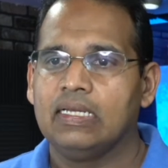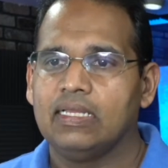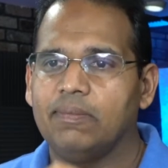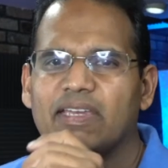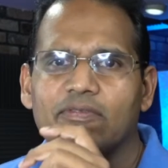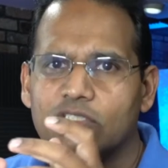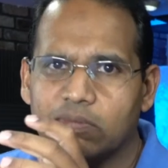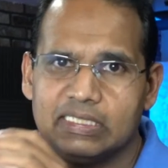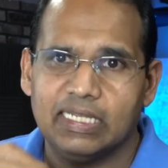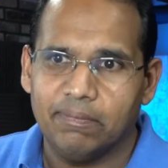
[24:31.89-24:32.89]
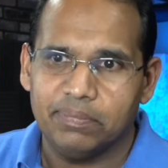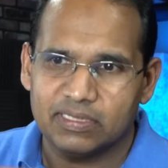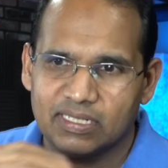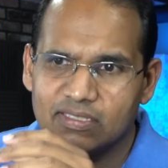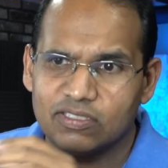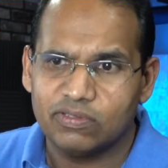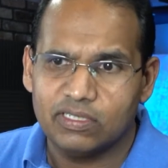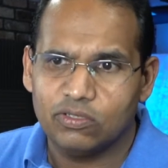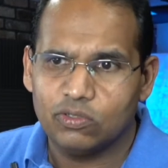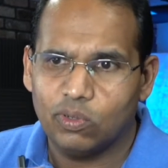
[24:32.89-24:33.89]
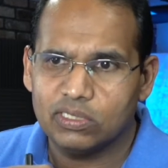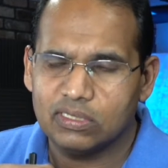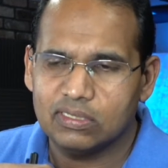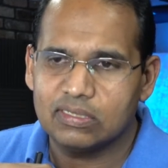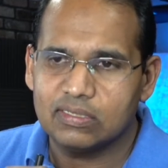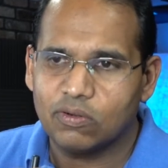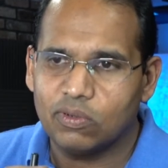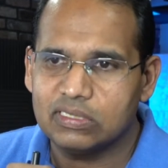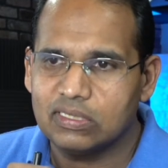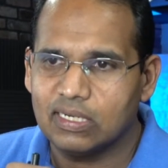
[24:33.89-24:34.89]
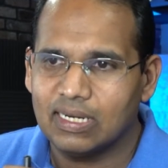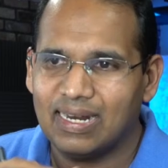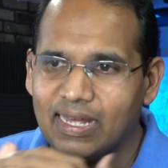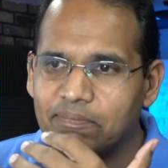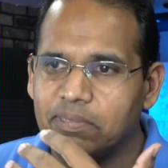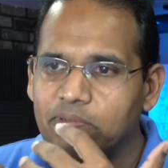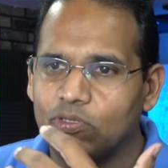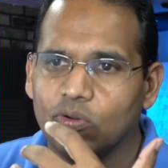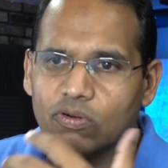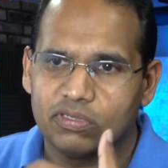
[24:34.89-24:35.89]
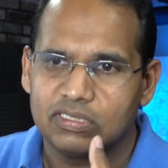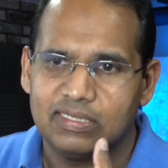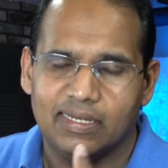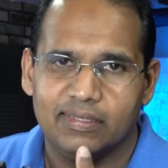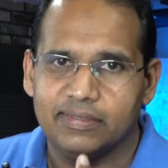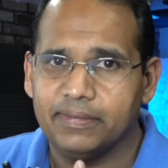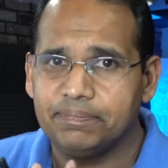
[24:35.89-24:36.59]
Let me give you some examples, because this is a really good question. This is a question that a lot of people don't understand yet.